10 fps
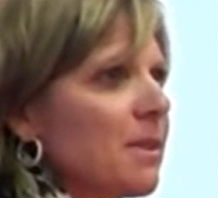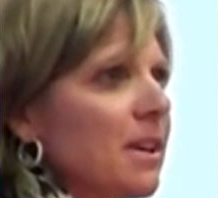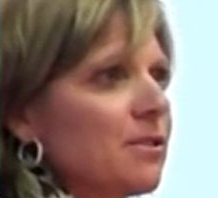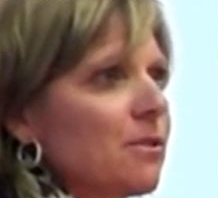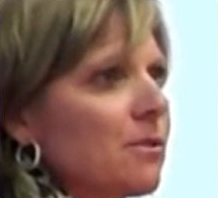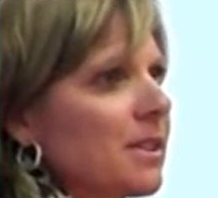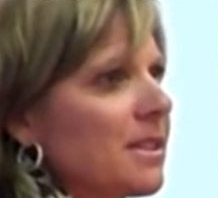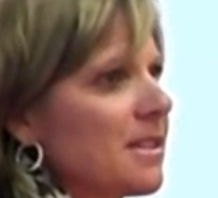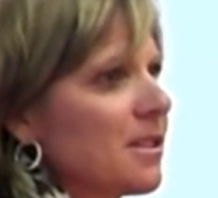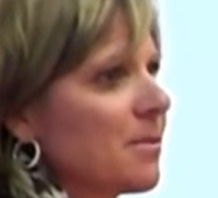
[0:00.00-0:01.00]
but I don't
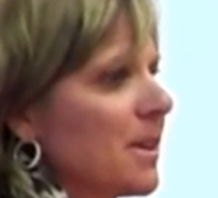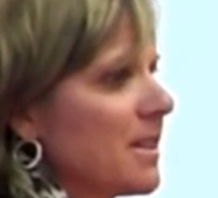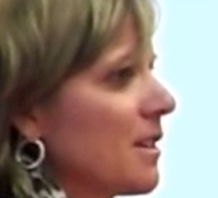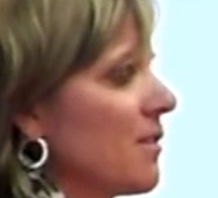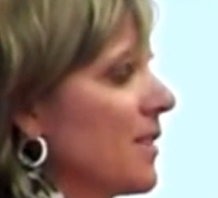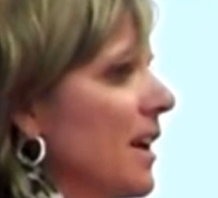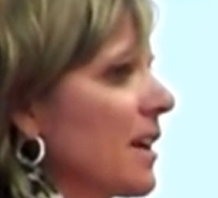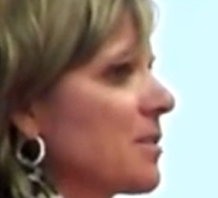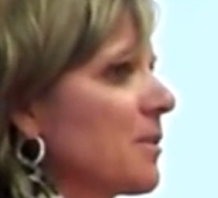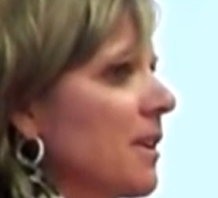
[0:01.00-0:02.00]
consider myself an
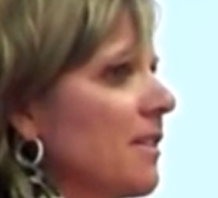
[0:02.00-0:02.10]
expert.